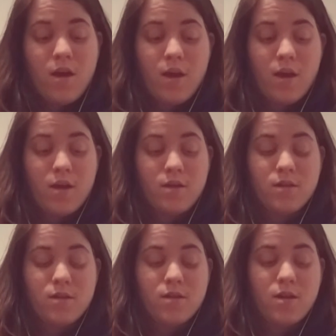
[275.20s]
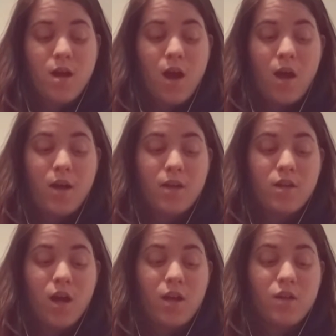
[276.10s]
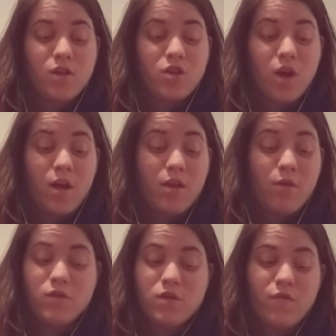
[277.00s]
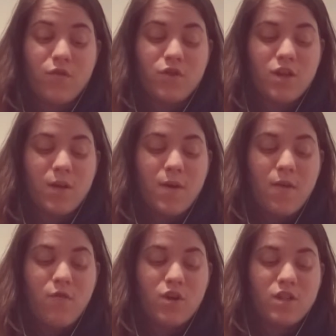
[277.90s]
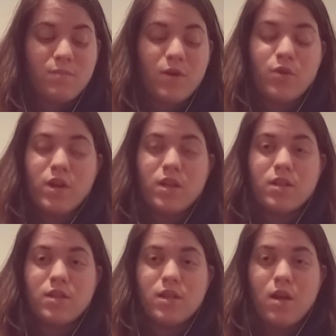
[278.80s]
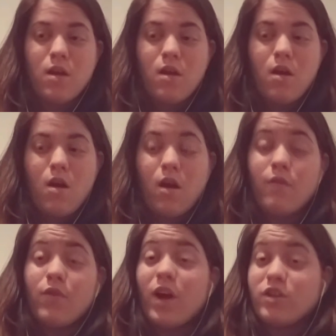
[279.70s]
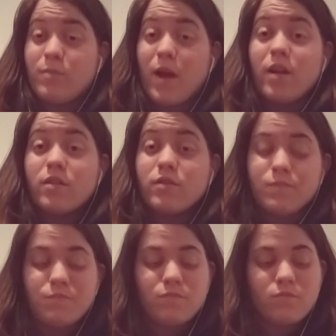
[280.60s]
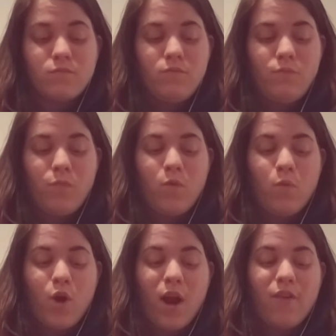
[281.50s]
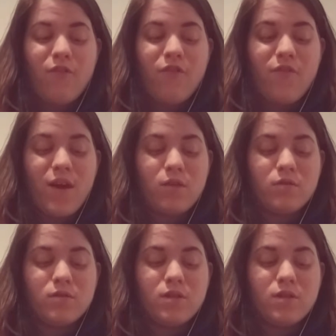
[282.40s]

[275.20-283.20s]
And that was the first time I ever experienced a flashback where I felt